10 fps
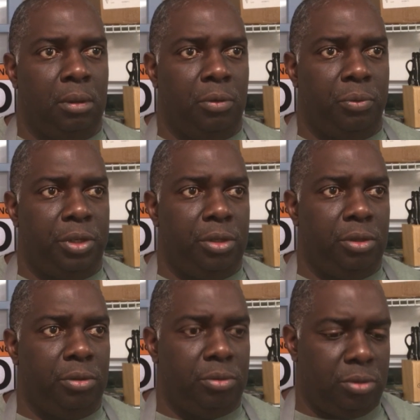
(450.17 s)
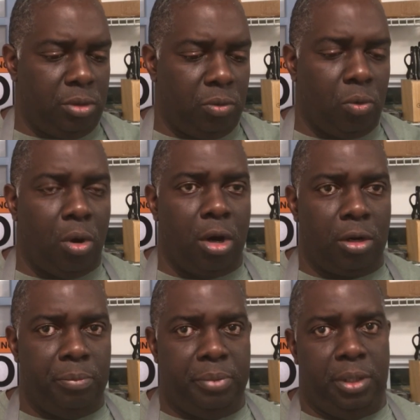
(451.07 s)
we use
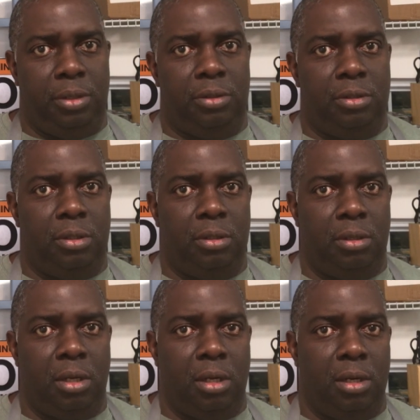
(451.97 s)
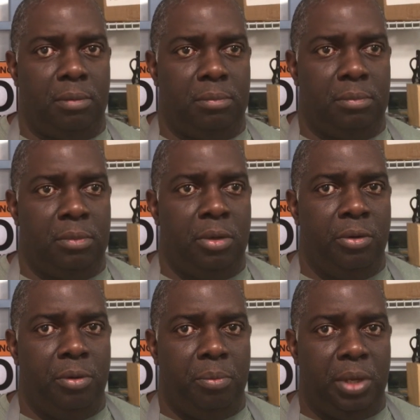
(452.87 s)
guargum beans
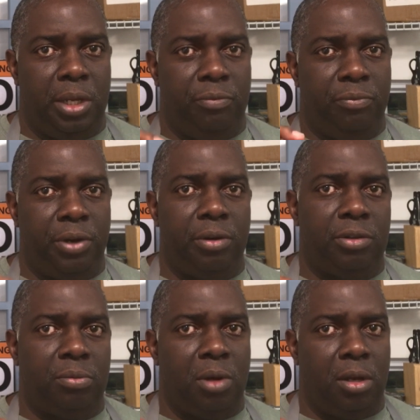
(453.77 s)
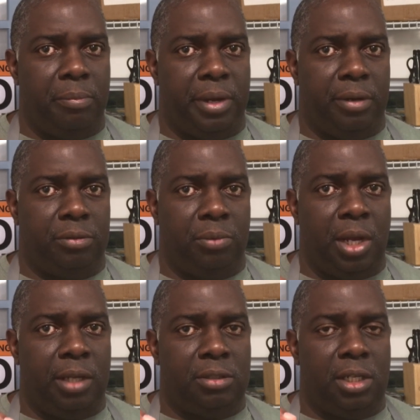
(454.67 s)
in very small amounts. When
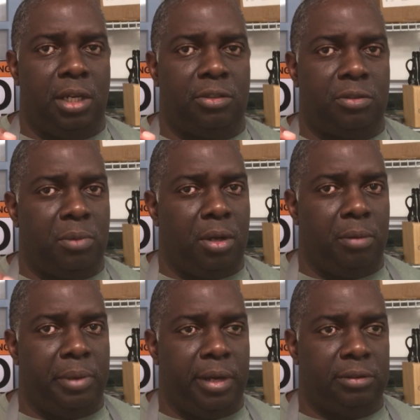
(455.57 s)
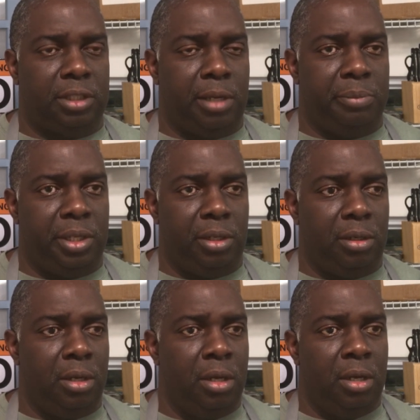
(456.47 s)
I say small amounts, I
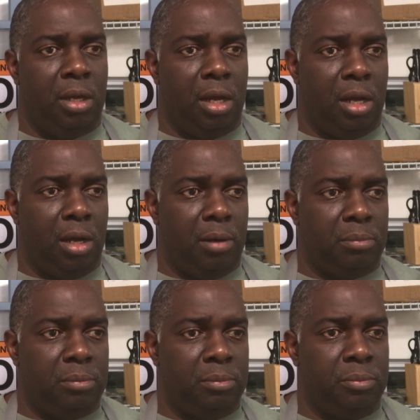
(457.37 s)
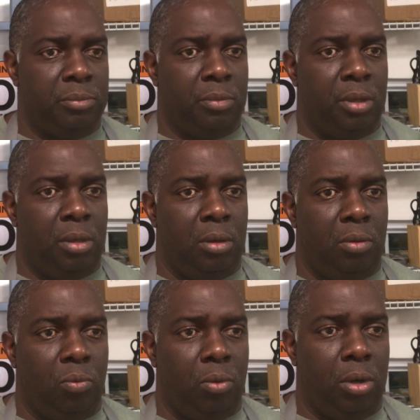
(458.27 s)
mean
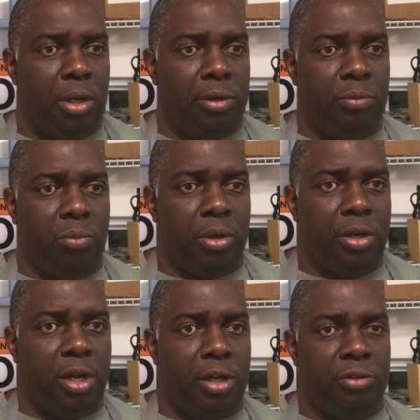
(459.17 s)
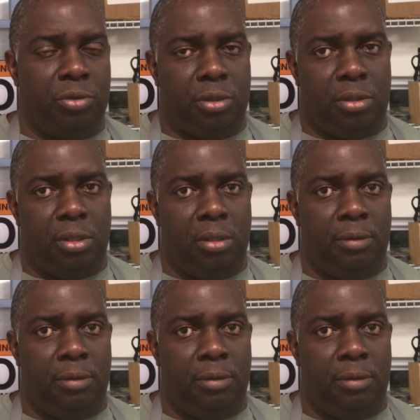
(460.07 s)
1/100th